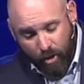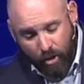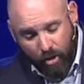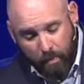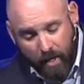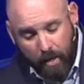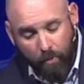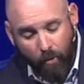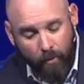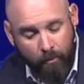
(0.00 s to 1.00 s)
to good
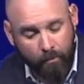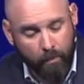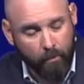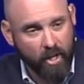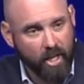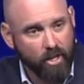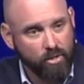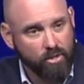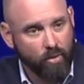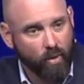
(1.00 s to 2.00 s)
people, but
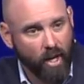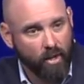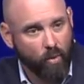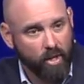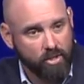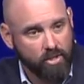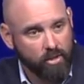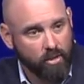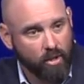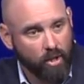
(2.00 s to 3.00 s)
here's the right question